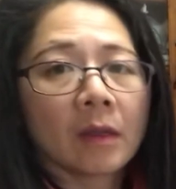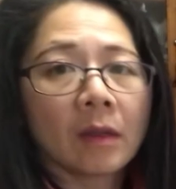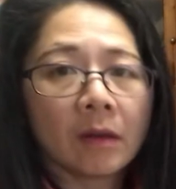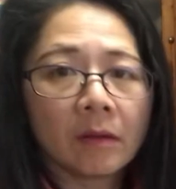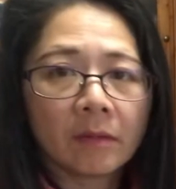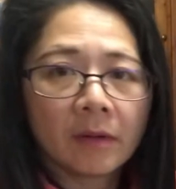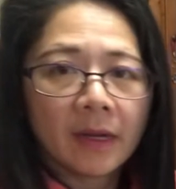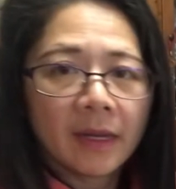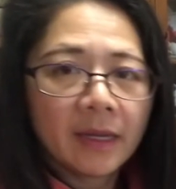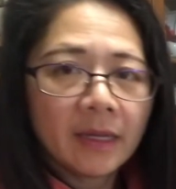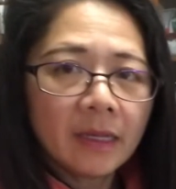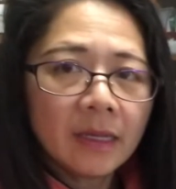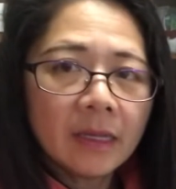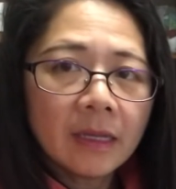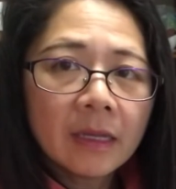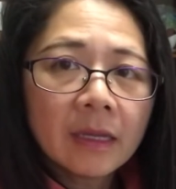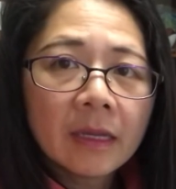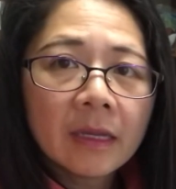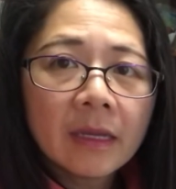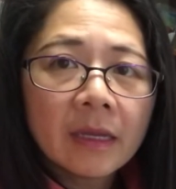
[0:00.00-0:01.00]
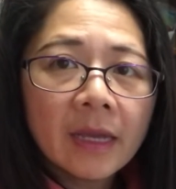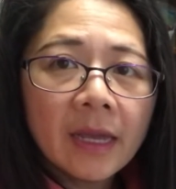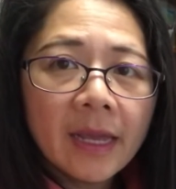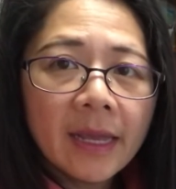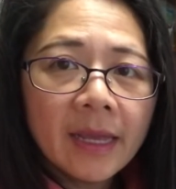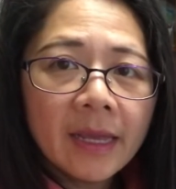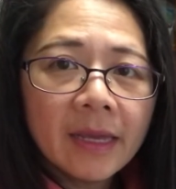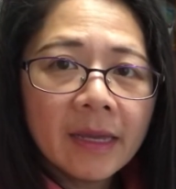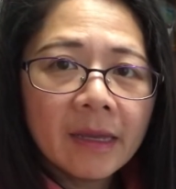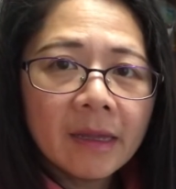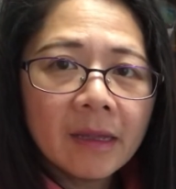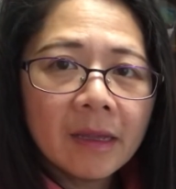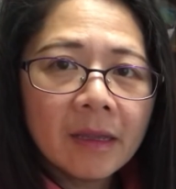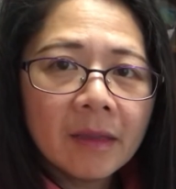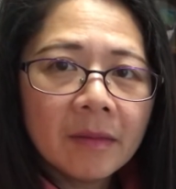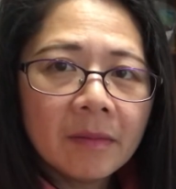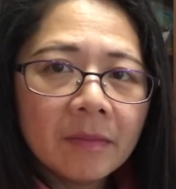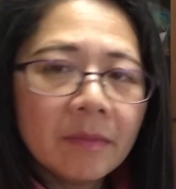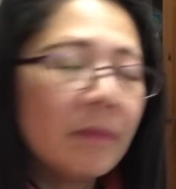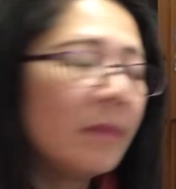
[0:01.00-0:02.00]
All right,
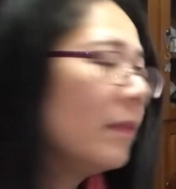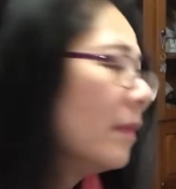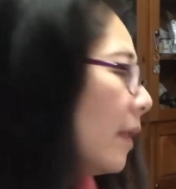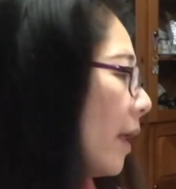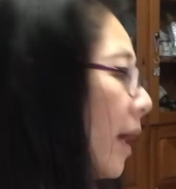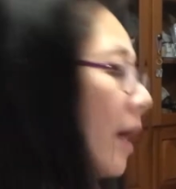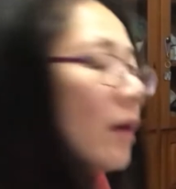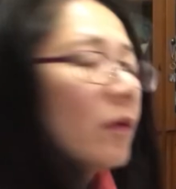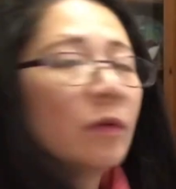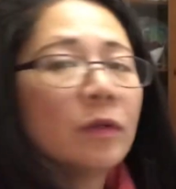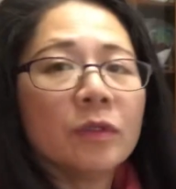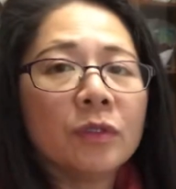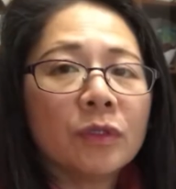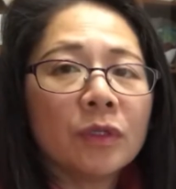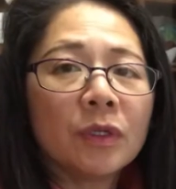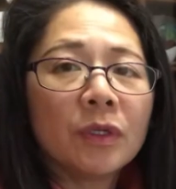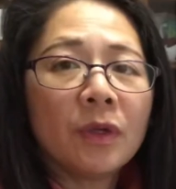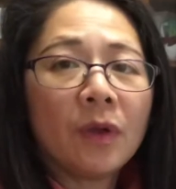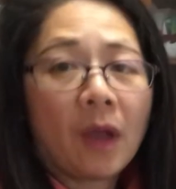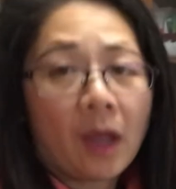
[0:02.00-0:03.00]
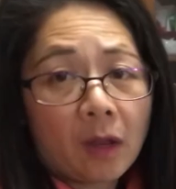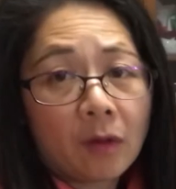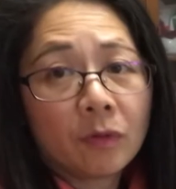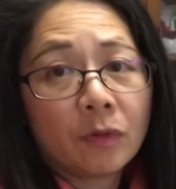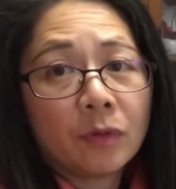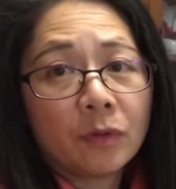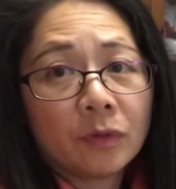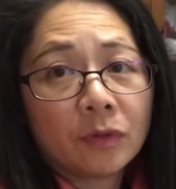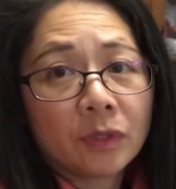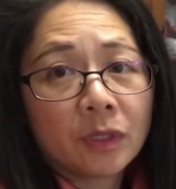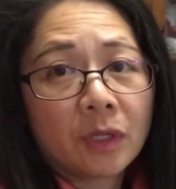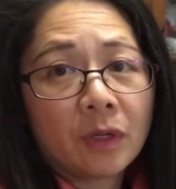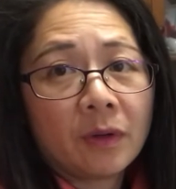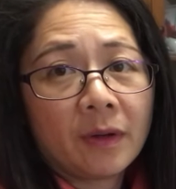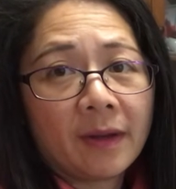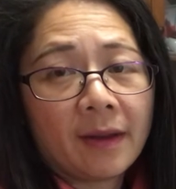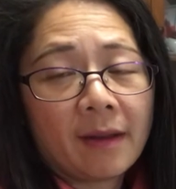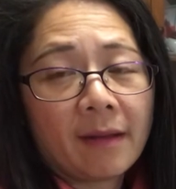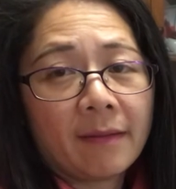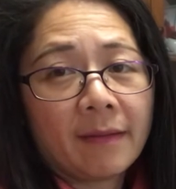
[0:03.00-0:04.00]
and I will show you how to sew
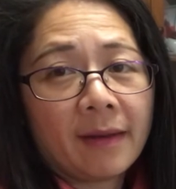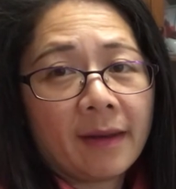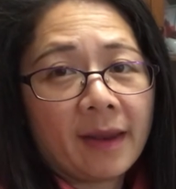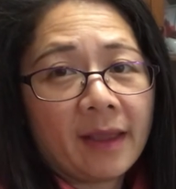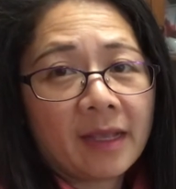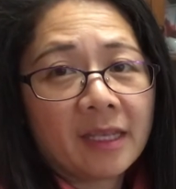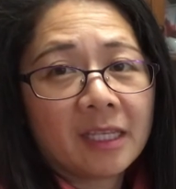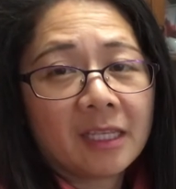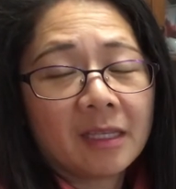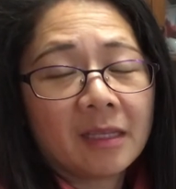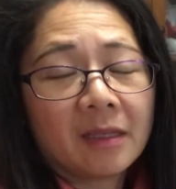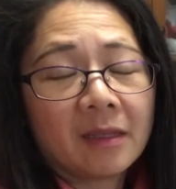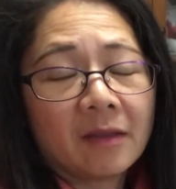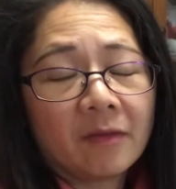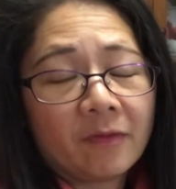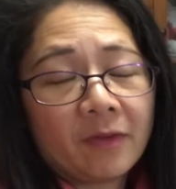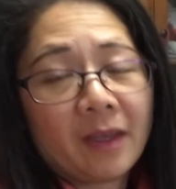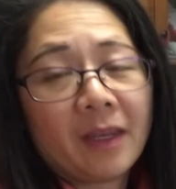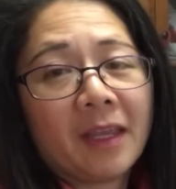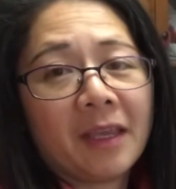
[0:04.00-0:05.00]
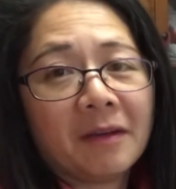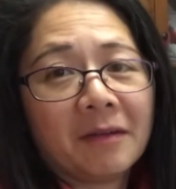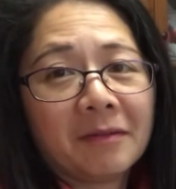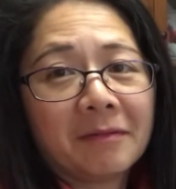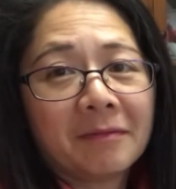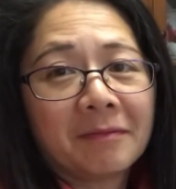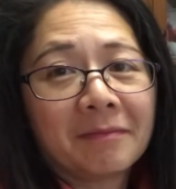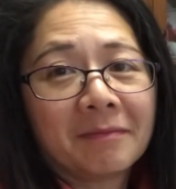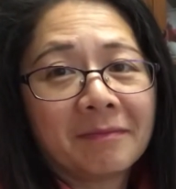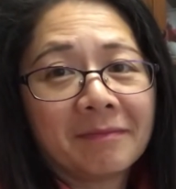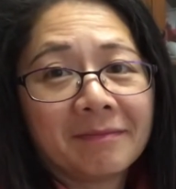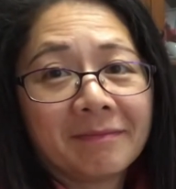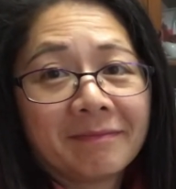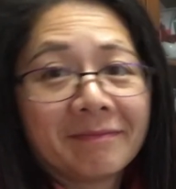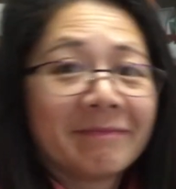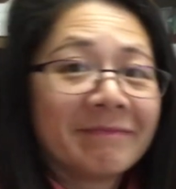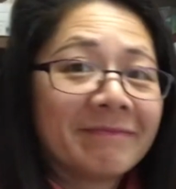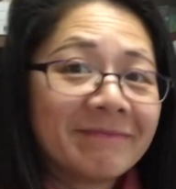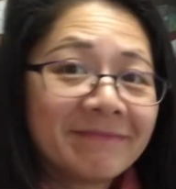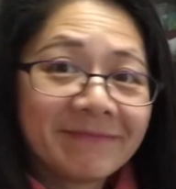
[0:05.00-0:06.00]
it on the next video.
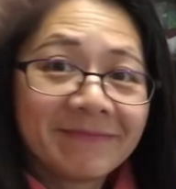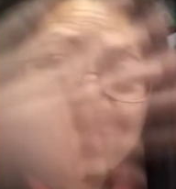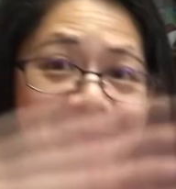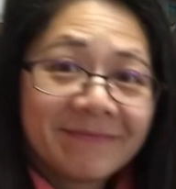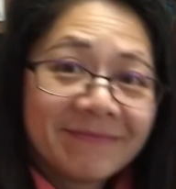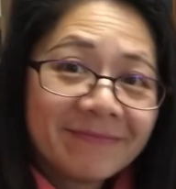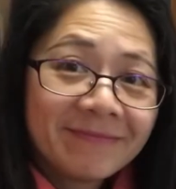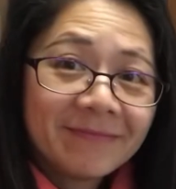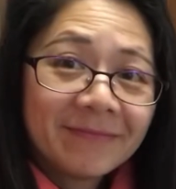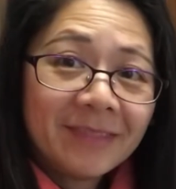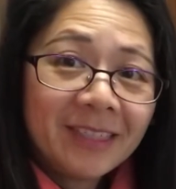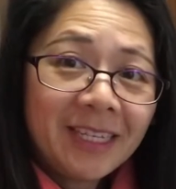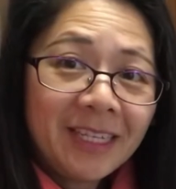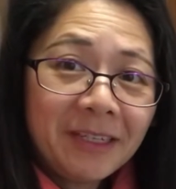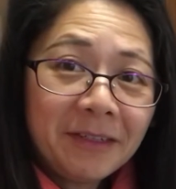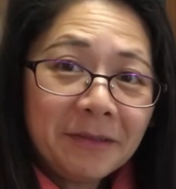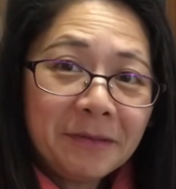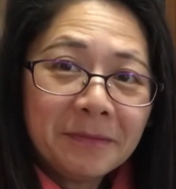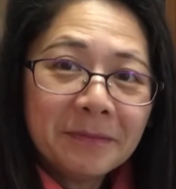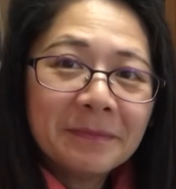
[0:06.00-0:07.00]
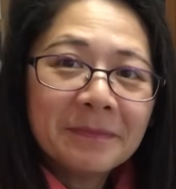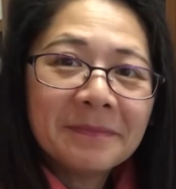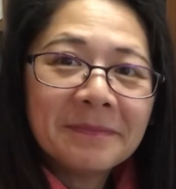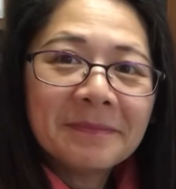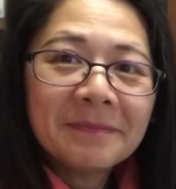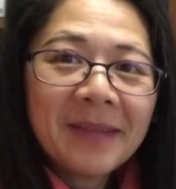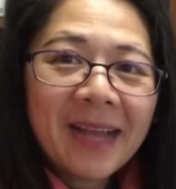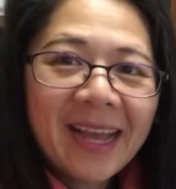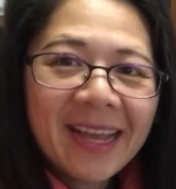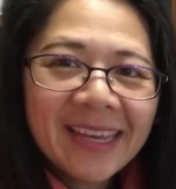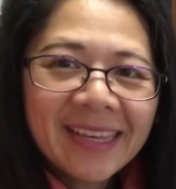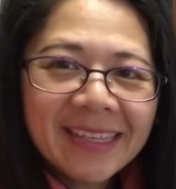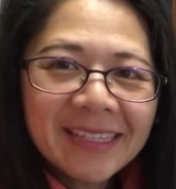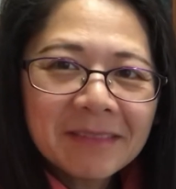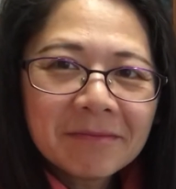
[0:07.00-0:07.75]
See you. Bye.